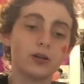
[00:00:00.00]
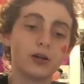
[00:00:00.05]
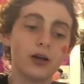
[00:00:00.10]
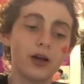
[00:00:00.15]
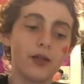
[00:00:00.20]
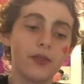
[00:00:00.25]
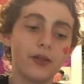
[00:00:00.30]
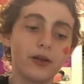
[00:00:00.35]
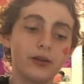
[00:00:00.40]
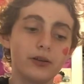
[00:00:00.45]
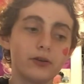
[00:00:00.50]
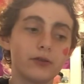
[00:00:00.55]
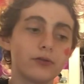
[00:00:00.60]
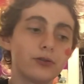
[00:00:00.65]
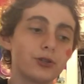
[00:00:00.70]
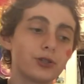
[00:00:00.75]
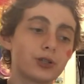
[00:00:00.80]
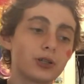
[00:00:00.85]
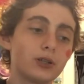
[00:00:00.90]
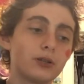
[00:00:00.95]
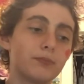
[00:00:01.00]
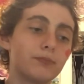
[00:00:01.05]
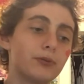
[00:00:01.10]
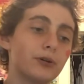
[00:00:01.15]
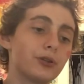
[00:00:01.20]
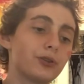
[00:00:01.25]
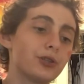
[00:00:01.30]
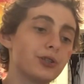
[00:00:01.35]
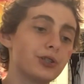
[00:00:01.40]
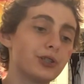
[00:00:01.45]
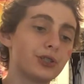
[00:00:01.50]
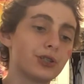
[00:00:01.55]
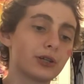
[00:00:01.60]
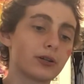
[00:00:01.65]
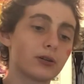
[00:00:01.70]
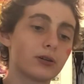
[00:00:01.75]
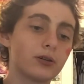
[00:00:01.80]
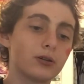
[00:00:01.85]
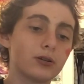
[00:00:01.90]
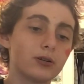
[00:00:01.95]
and then you're just gonna put the
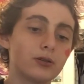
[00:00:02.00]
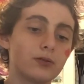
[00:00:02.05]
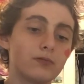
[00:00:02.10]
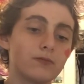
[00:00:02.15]
sticker